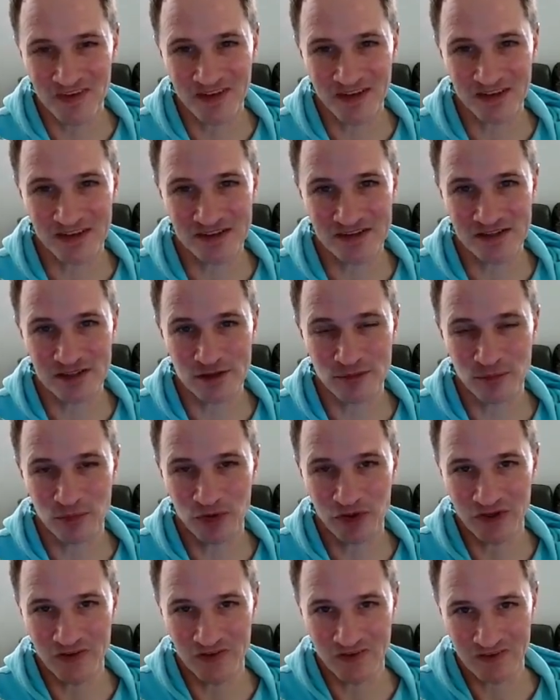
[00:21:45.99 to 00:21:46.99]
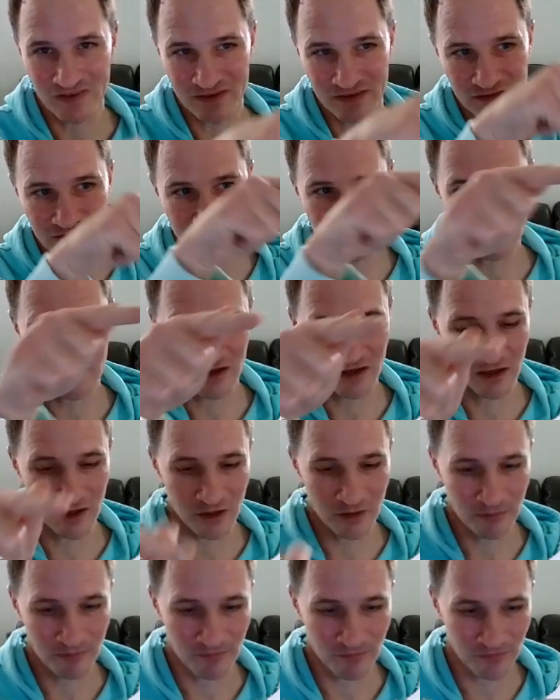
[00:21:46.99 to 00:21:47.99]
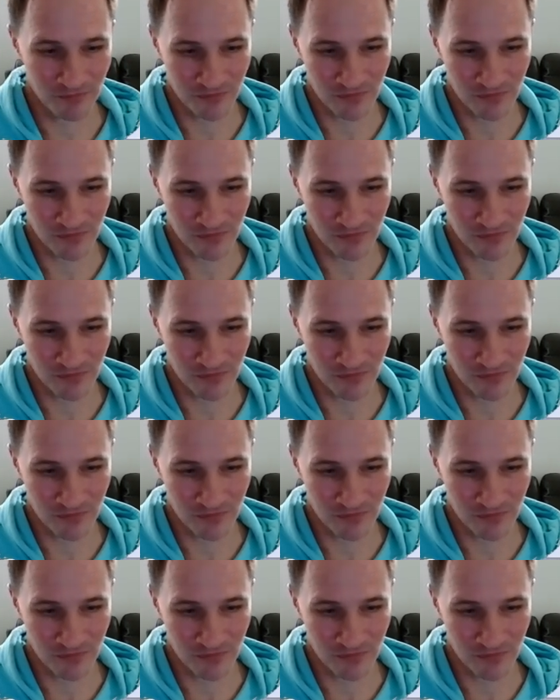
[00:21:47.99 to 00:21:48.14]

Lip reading: is to put um,